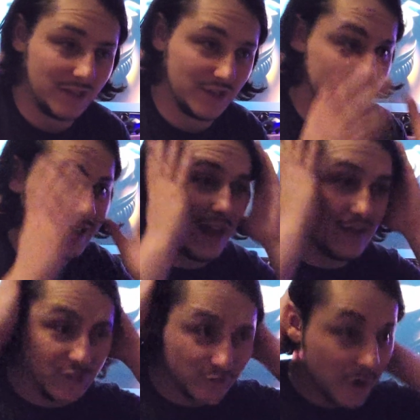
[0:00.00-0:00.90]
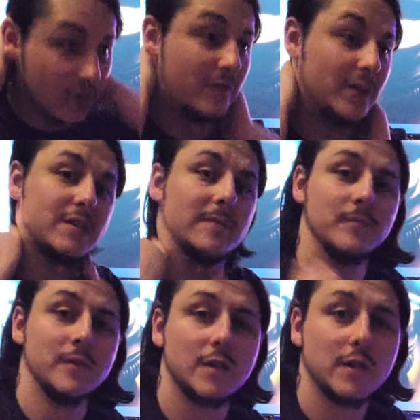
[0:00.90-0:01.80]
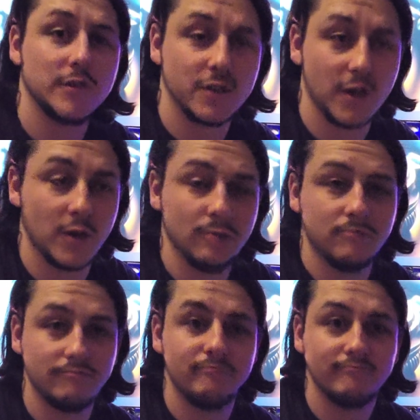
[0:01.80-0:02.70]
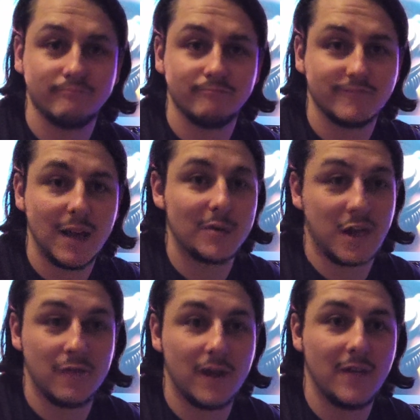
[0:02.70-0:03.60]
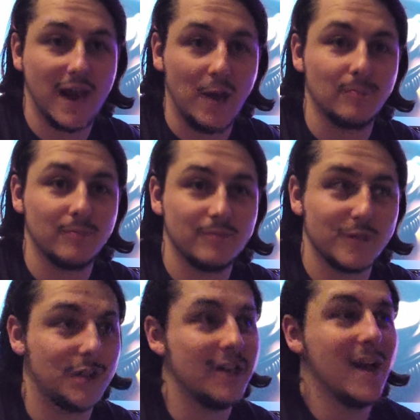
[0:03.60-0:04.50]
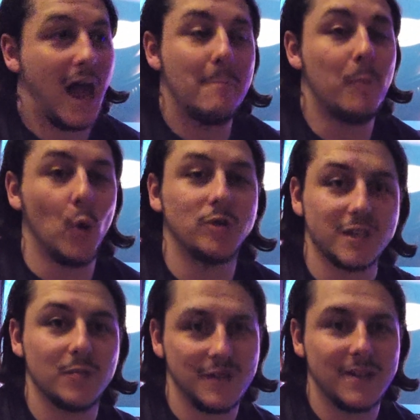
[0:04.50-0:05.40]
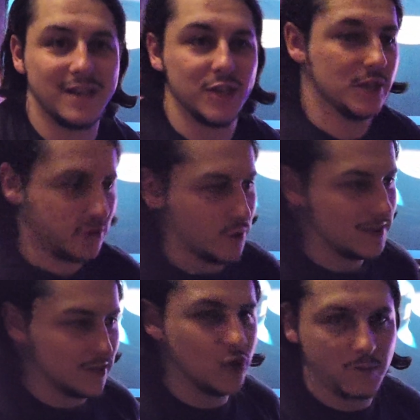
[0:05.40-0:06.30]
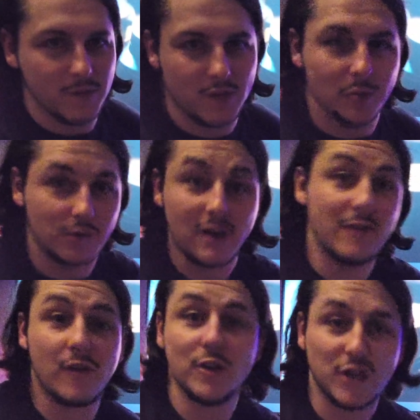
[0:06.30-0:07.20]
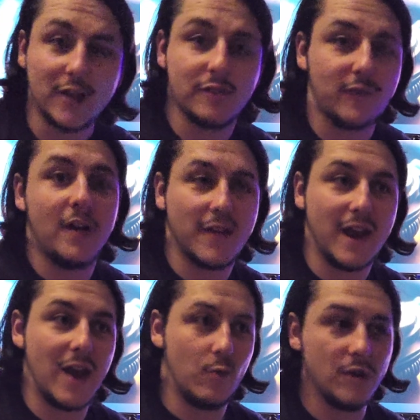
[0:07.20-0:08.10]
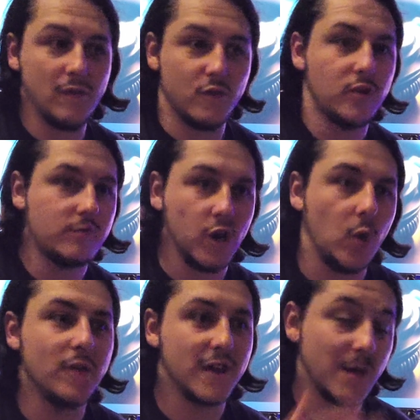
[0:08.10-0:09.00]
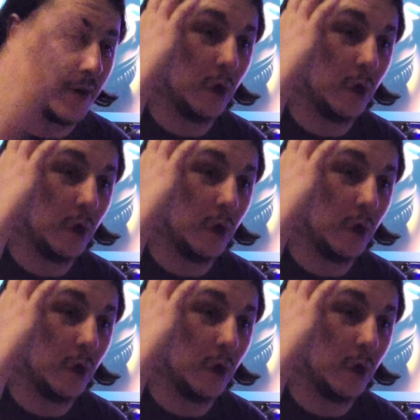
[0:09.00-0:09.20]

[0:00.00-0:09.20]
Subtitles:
doesn't have integrated graphics. So that was how I found that out, because I bought it with the intention of using this GPU, so I never actually had to find that out even look that up.